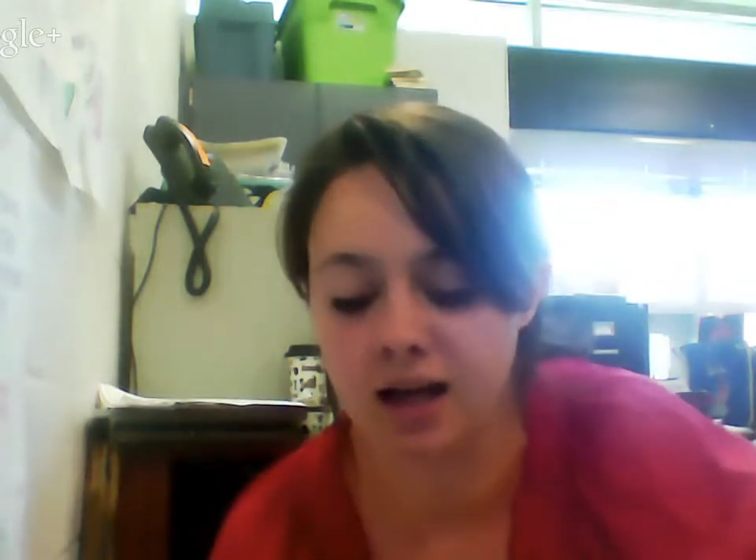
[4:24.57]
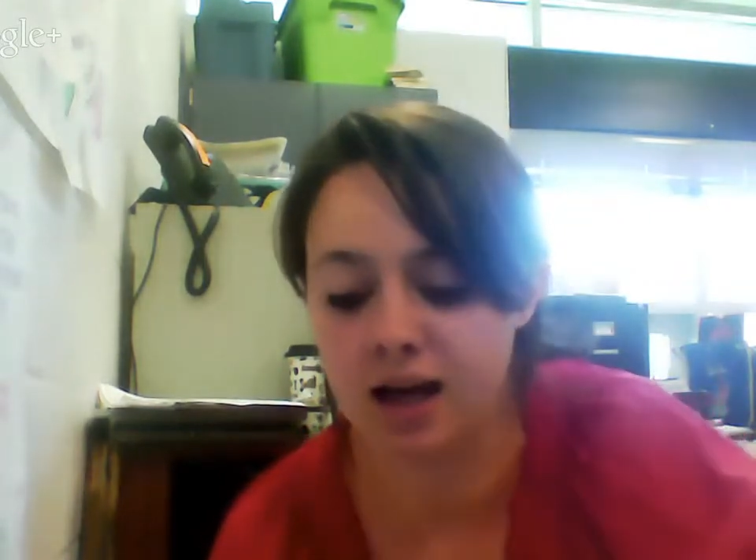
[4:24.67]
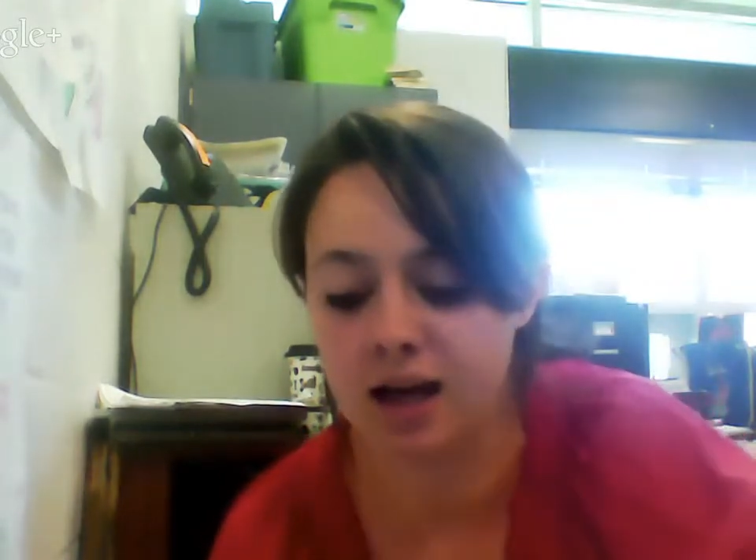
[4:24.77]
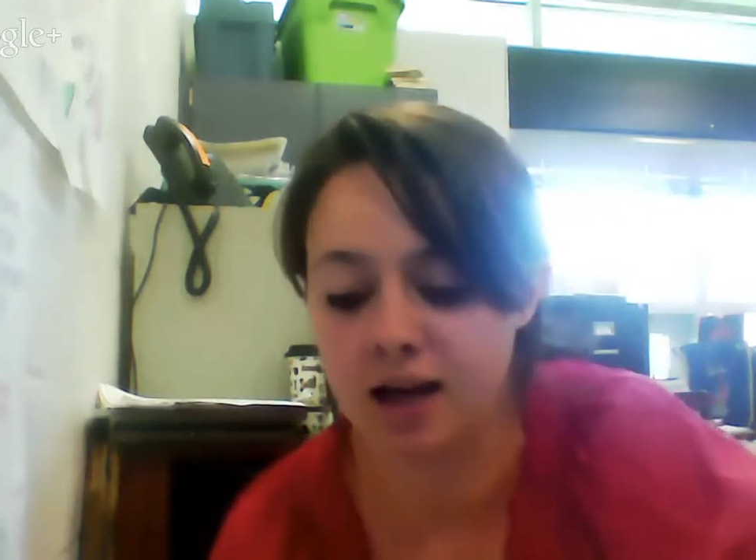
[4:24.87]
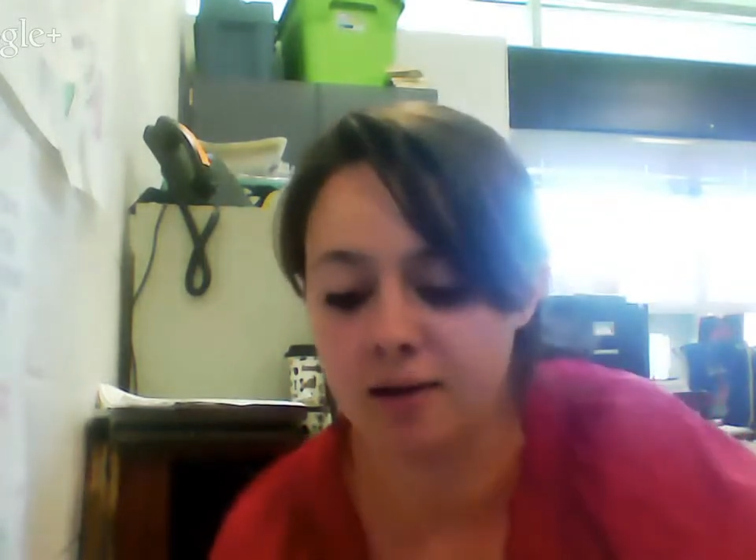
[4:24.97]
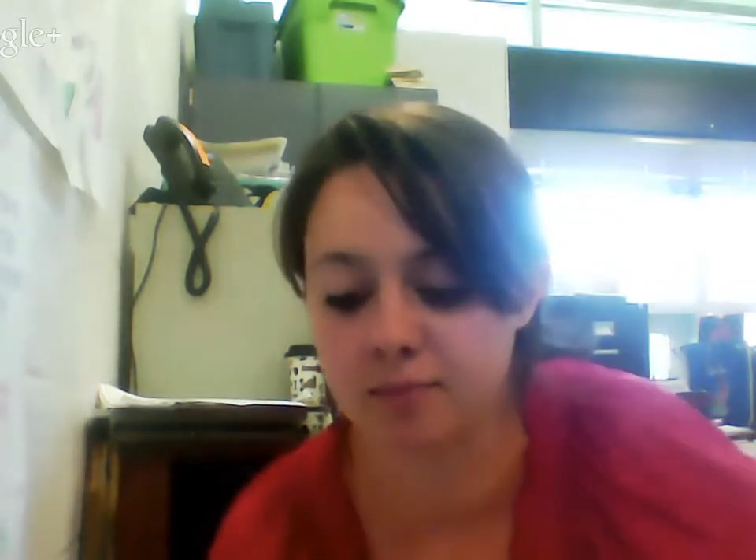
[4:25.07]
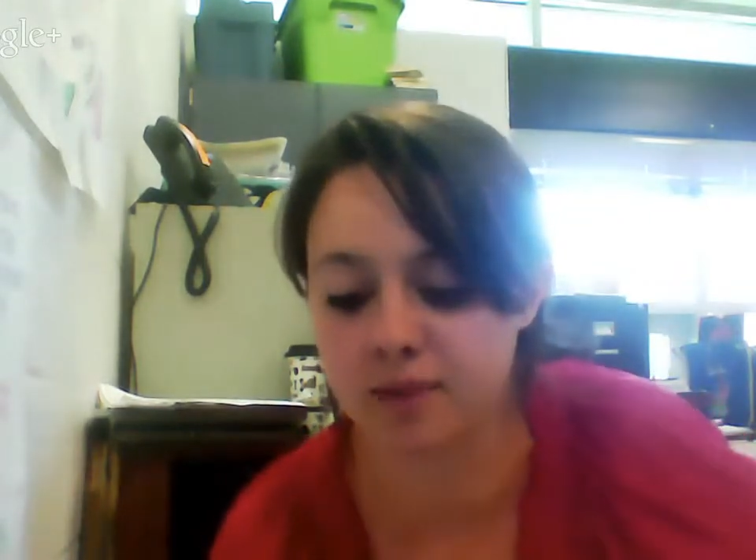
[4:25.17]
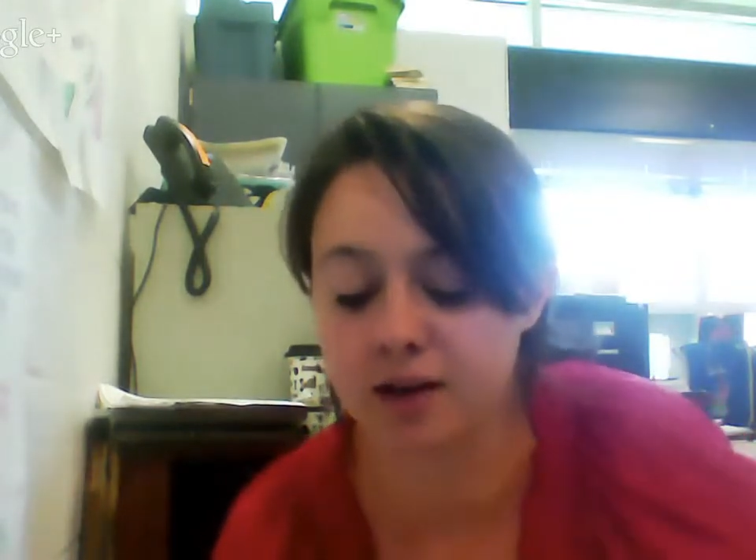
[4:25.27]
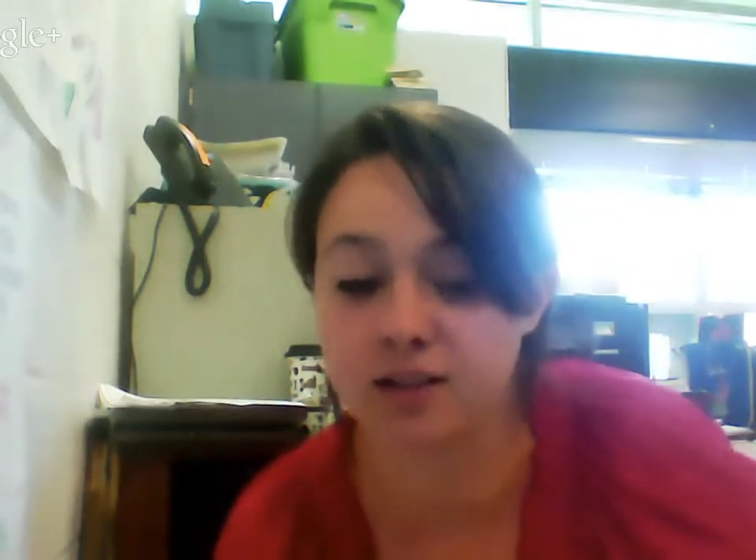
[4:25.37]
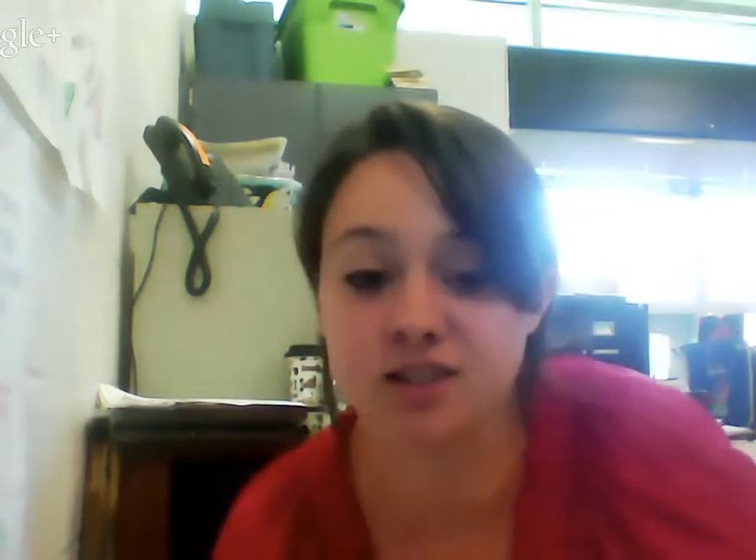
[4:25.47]

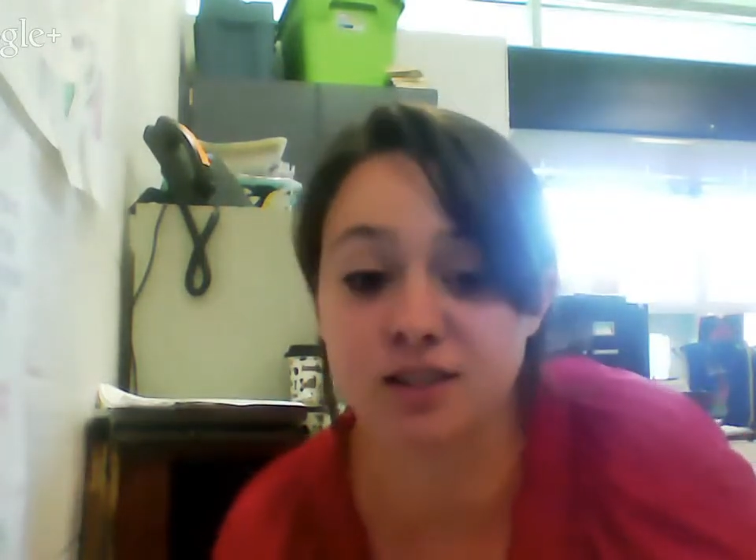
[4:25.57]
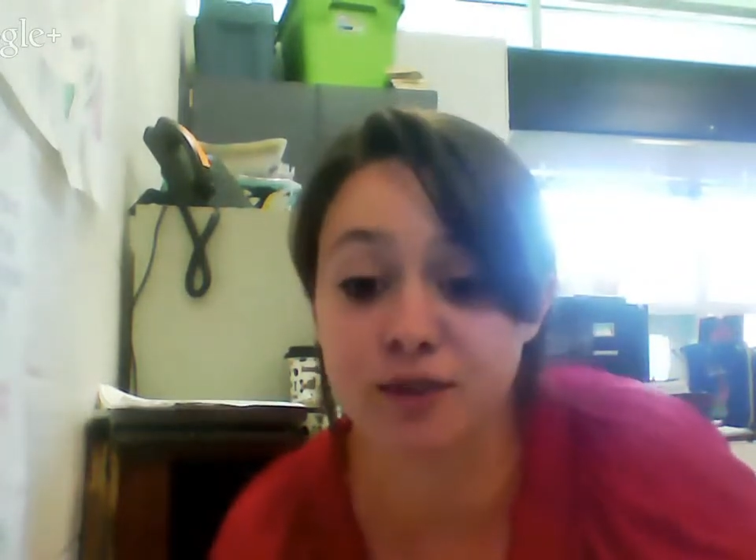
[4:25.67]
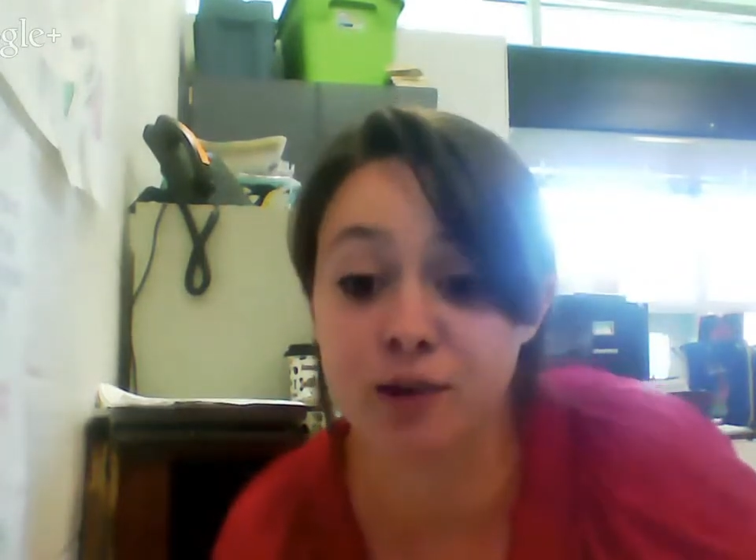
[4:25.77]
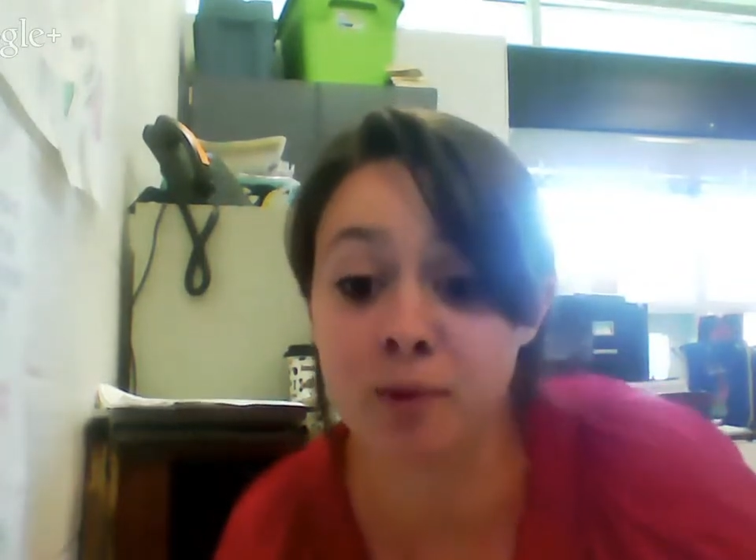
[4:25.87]
There are just a few